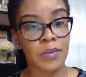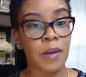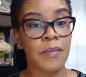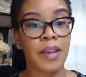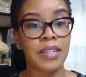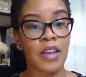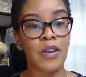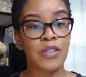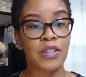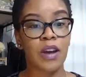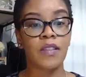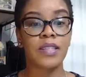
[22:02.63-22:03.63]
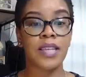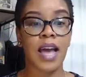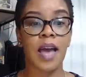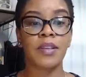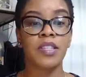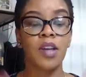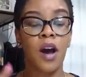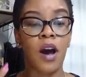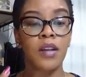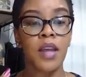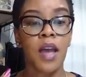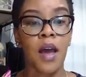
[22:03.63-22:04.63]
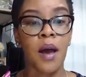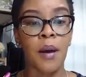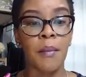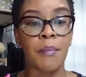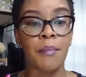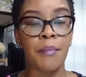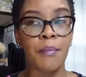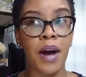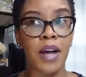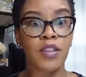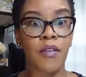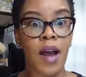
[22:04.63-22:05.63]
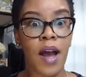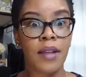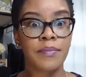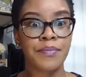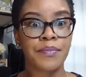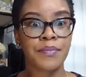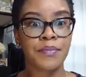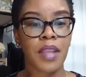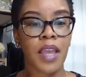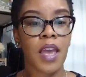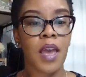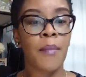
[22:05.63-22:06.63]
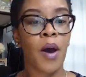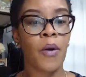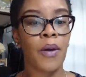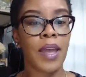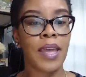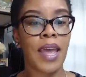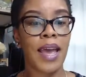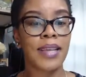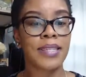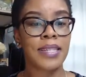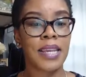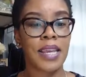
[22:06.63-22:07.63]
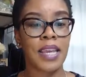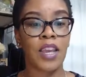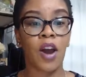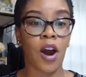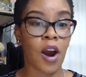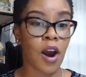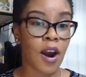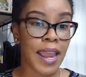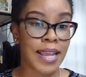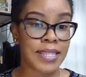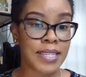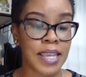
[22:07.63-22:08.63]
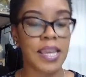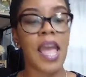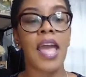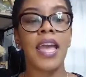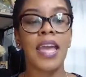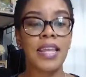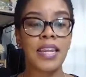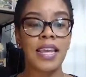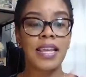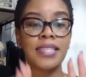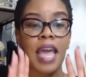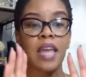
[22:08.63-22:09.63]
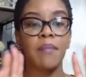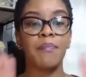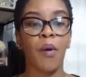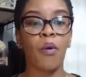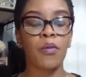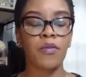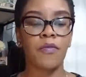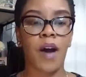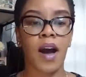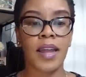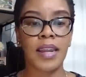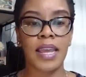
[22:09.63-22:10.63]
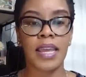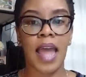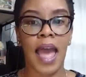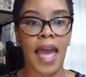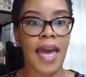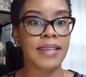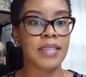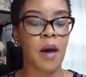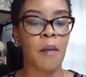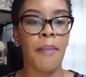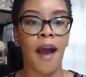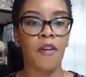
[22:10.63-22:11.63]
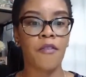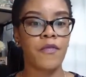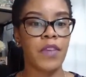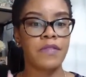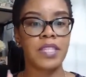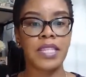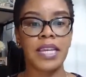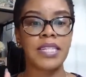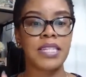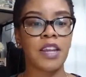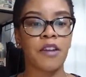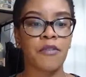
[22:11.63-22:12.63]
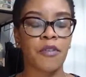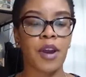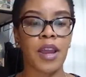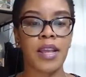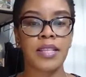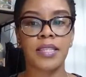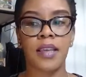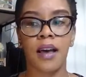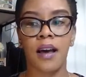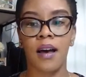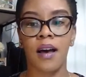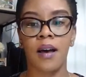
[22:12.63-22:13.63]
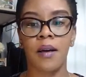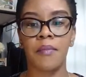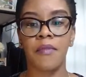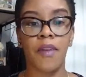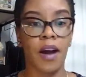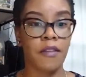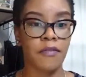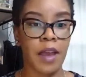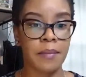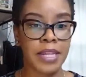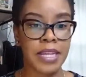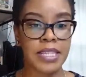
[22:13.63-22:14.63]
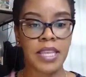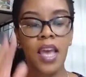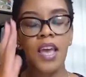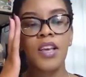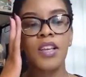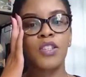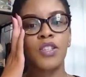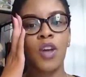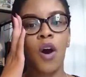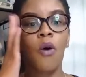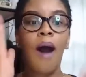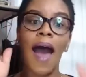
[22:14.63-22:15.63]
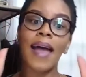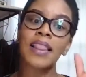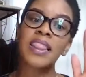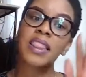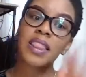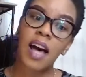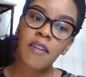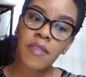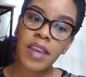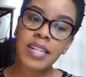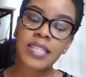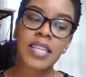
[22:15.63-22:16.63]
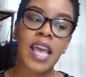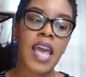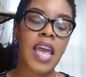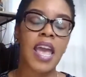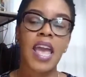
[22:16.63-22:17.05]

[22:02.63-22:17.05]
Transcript: this one because I use it all the time. It's called Montserrat. Monsterrat. It is a bold font. It has about 15 different font families. So I love it.